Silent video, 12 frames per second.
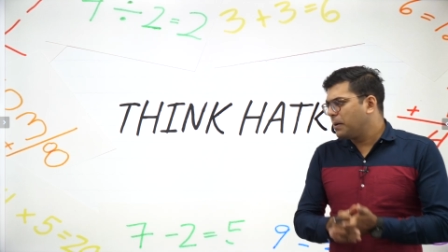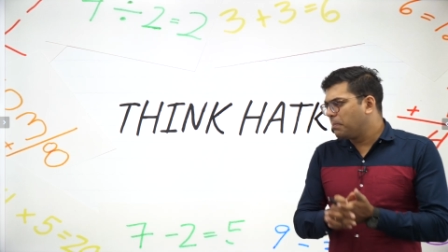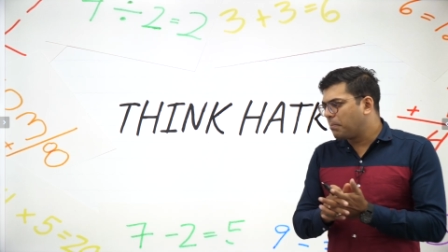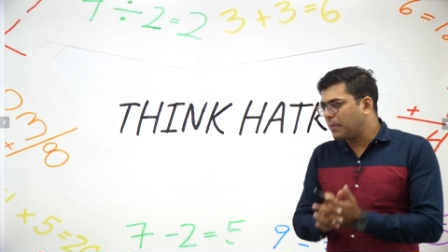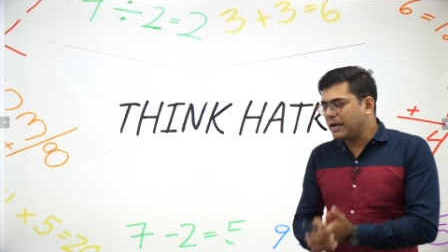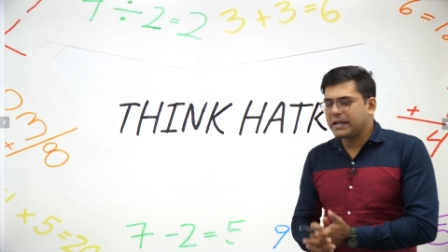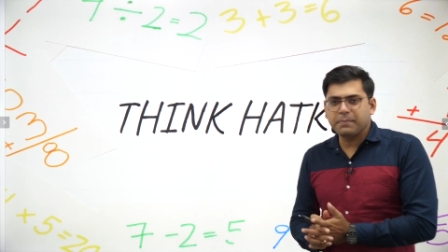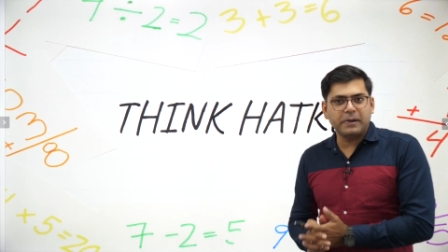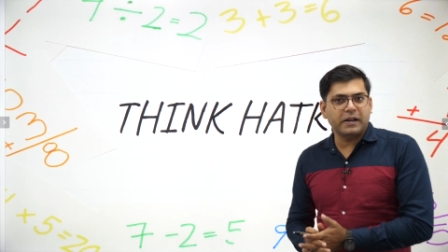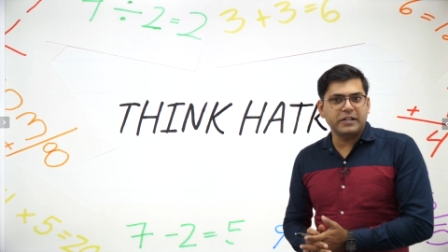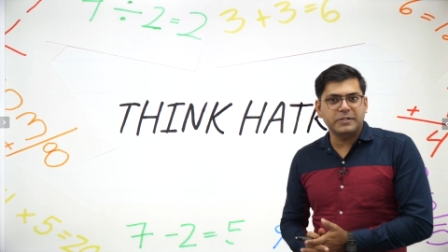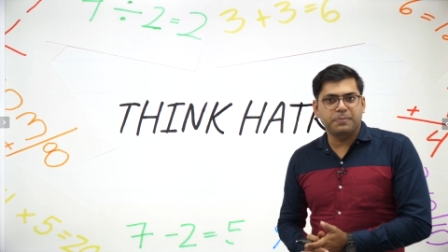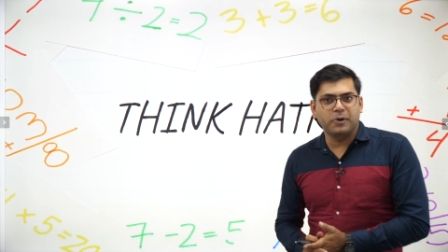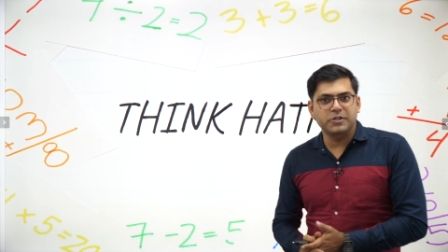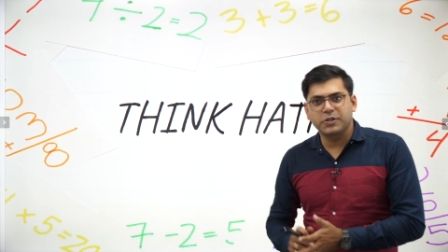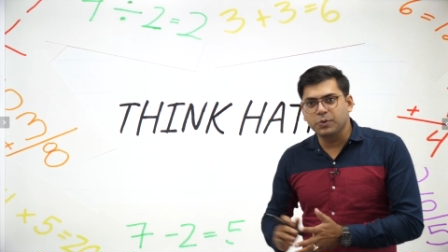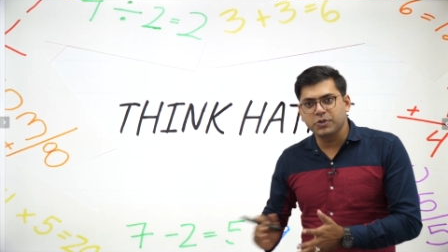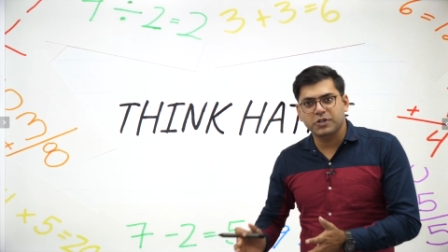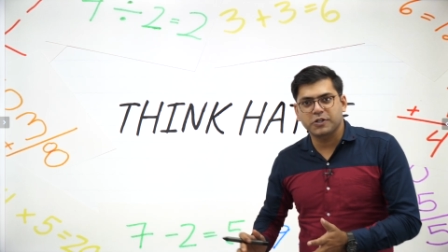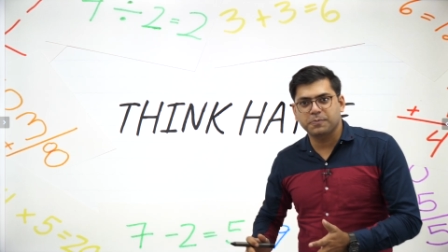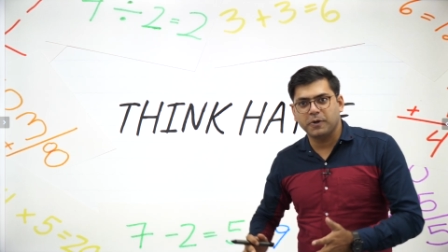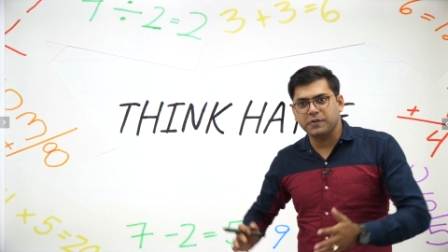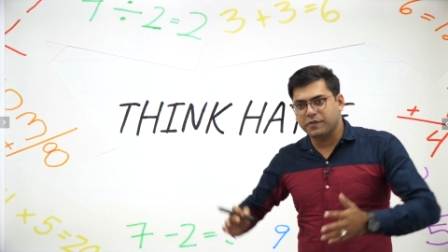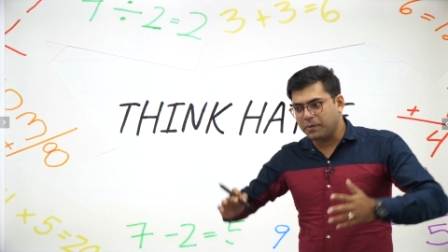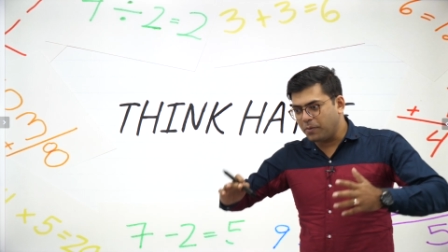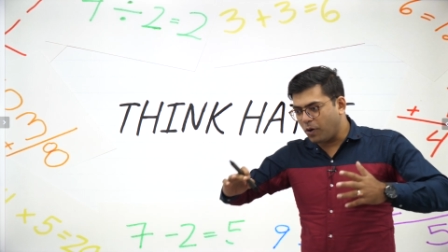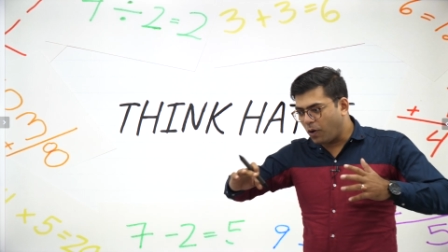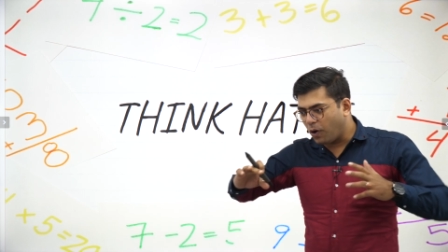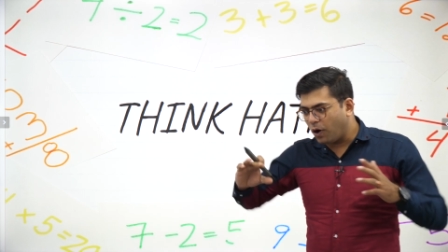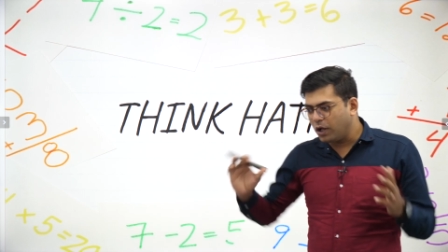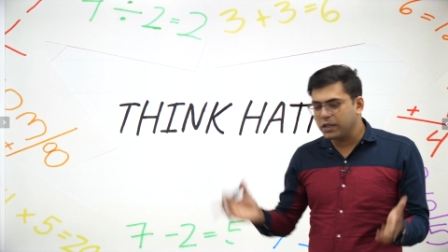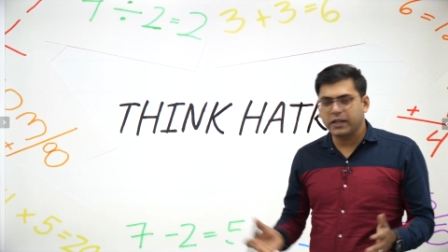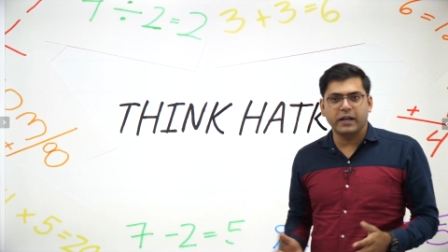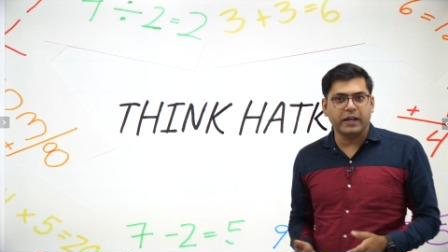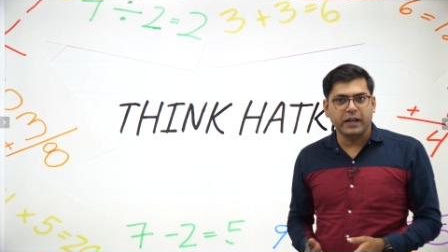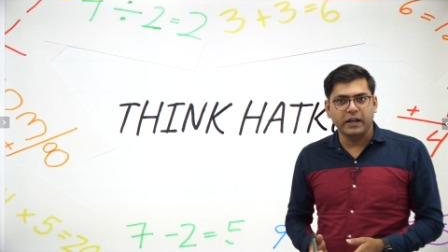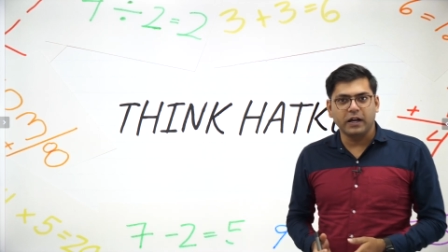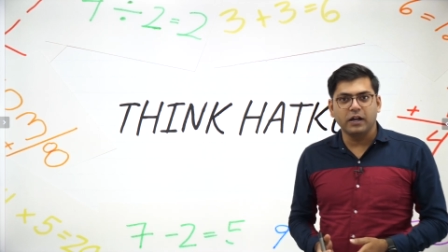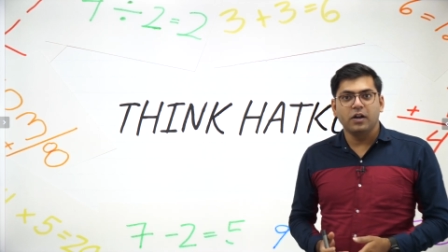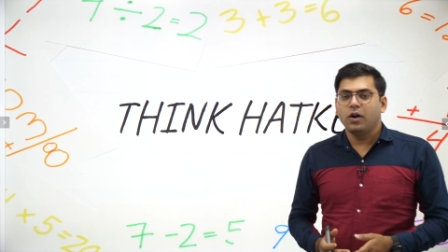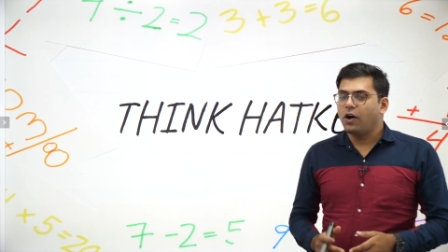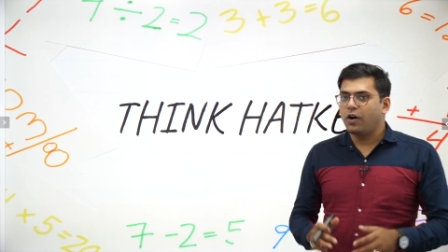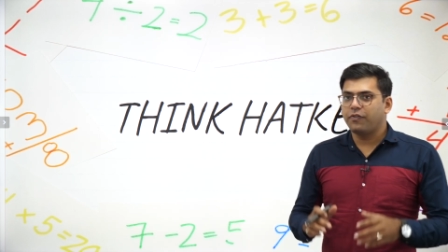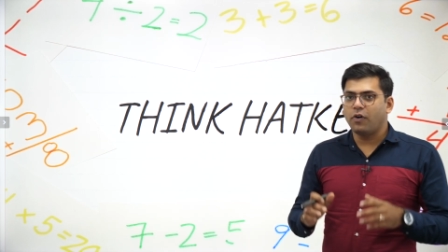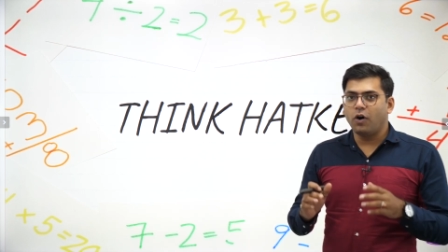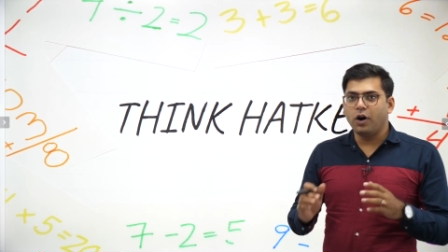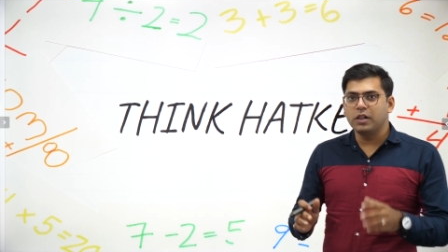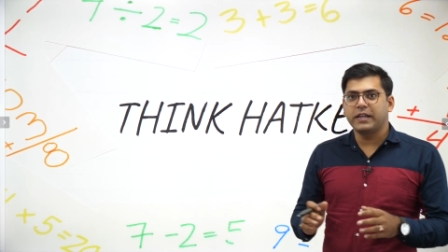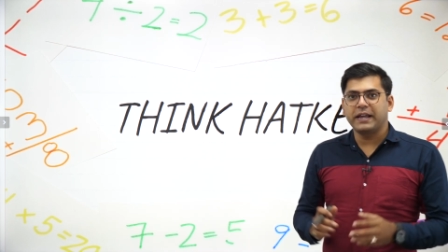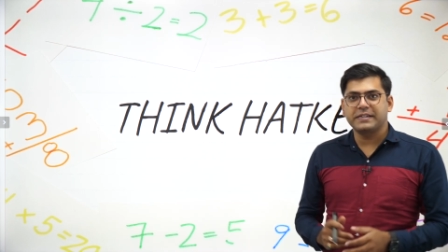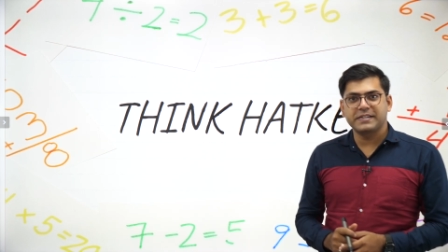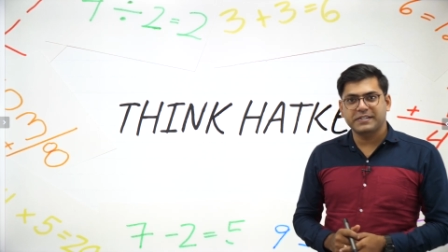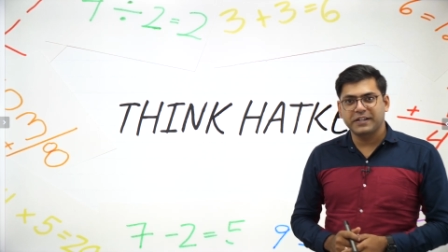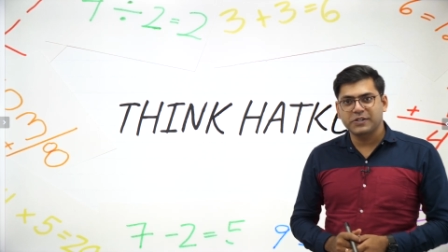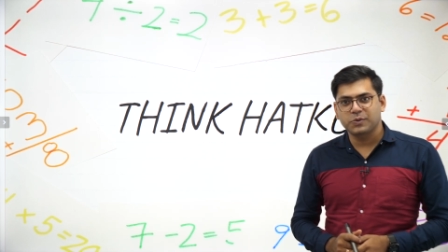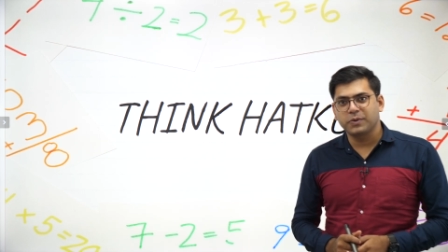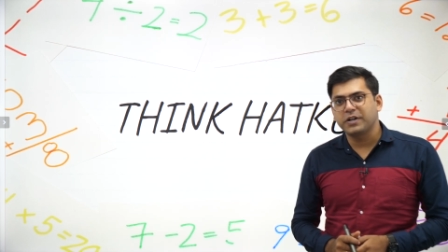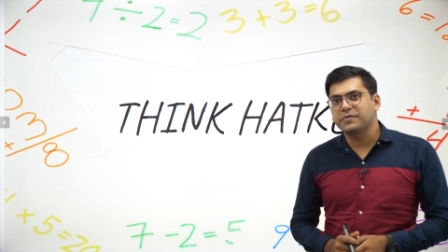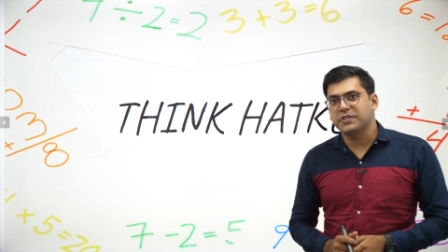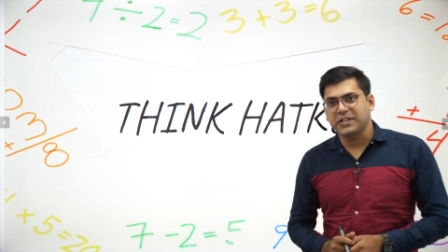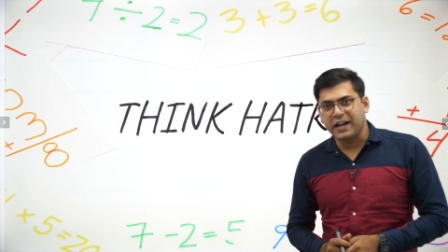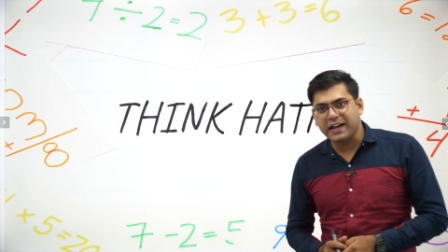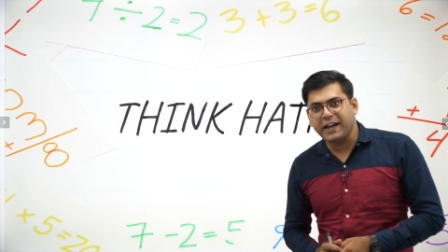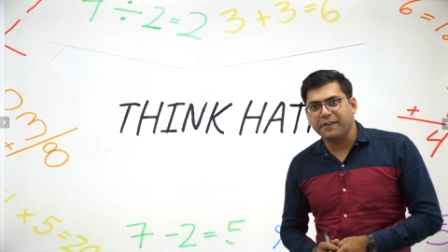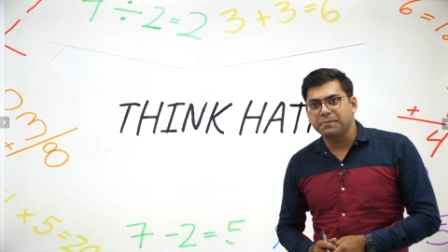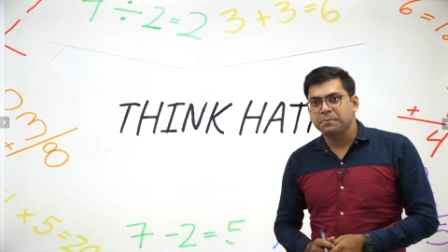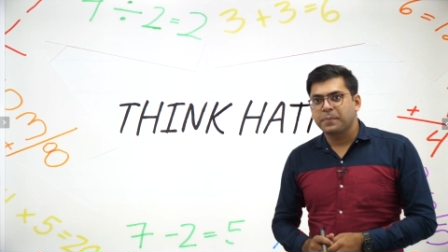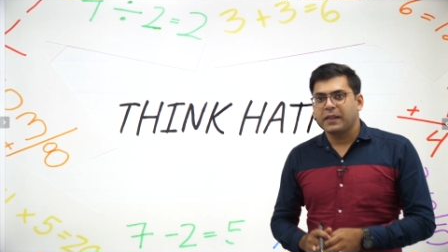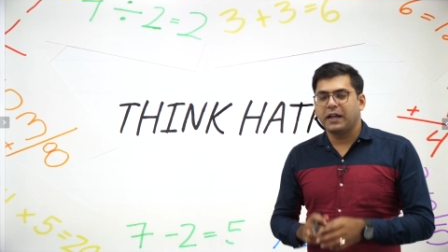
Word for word: multiple response, huge response from all the arena of all the existing students which I have.